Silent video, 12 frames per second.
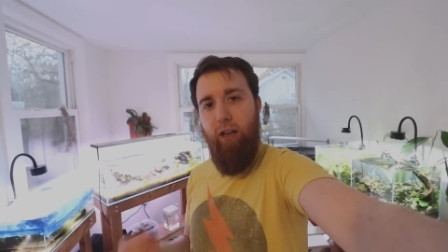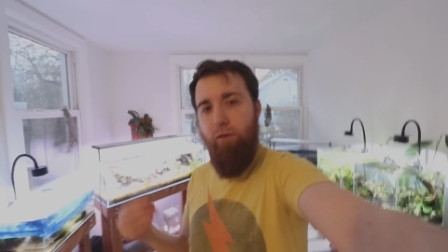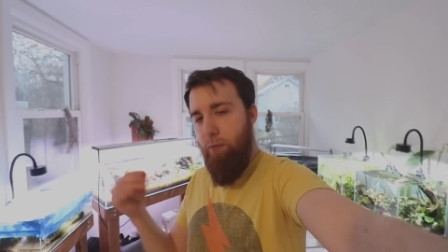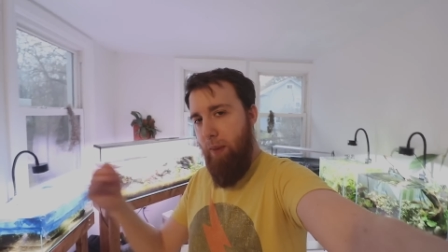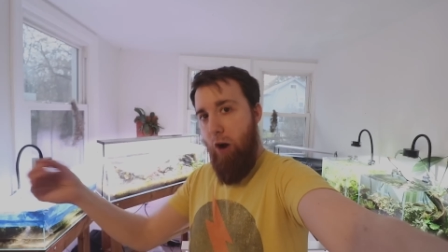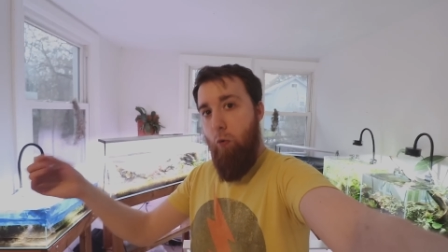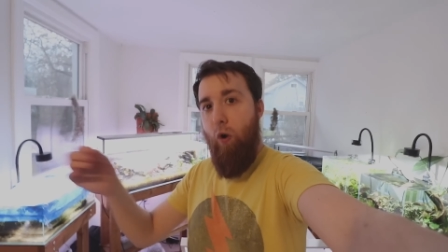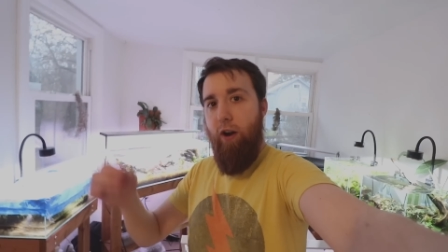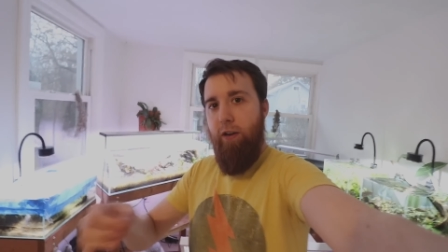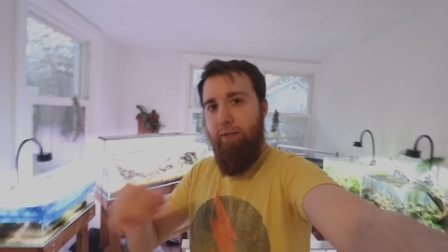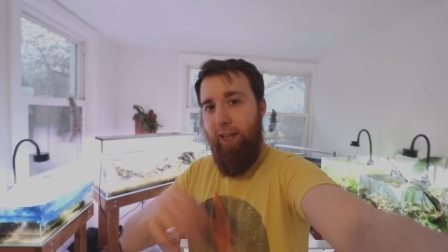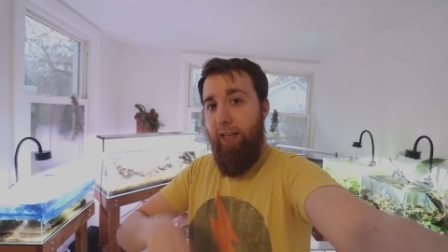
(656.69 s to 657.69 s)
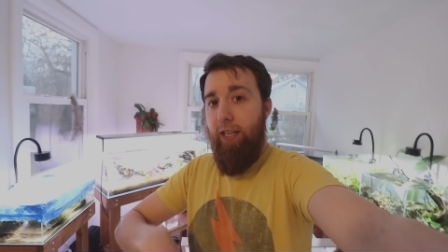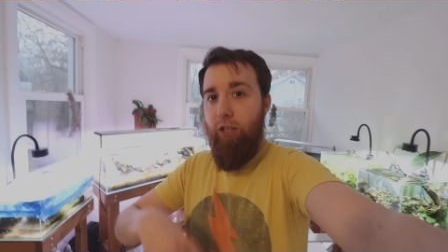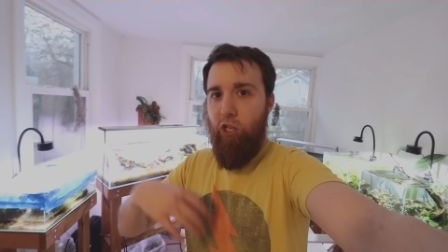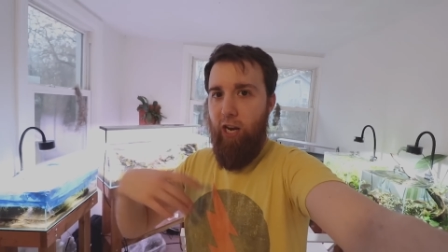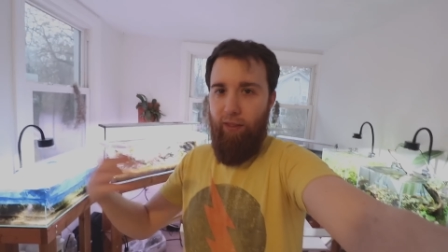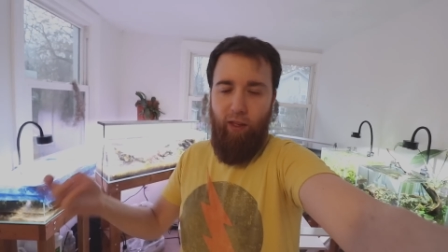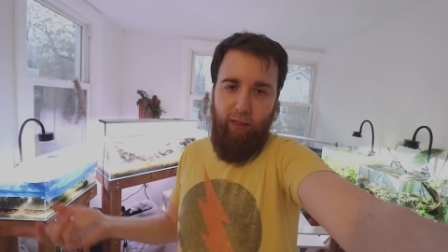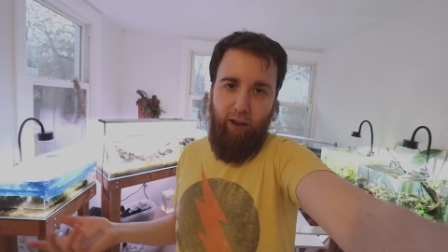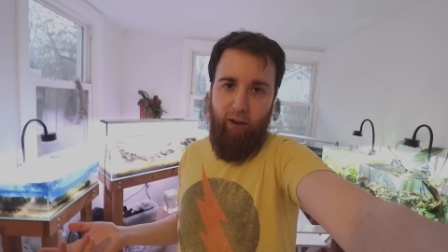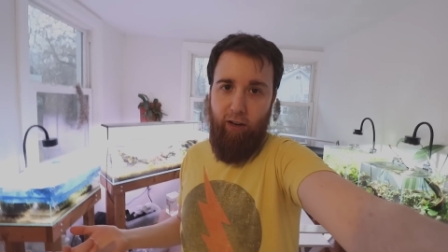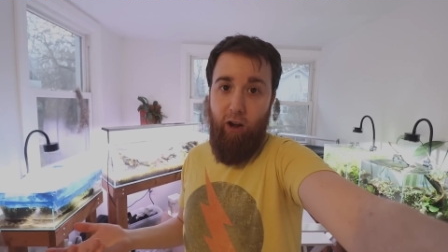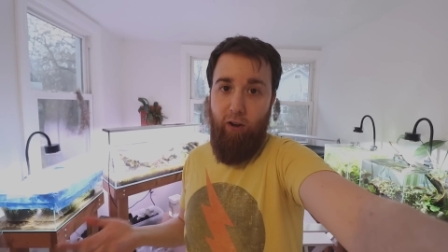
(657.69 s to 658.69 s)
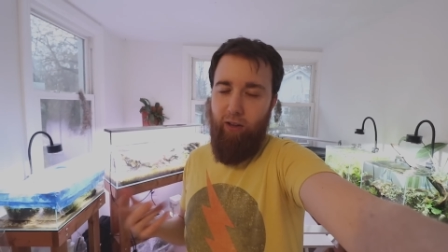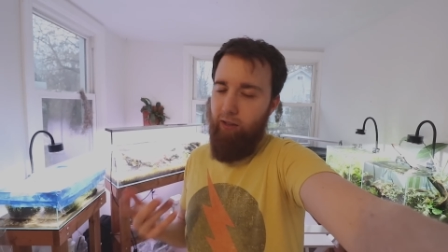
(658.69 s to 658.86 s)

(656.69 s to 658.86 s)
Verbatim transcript: if you buy one of each, and then there you go.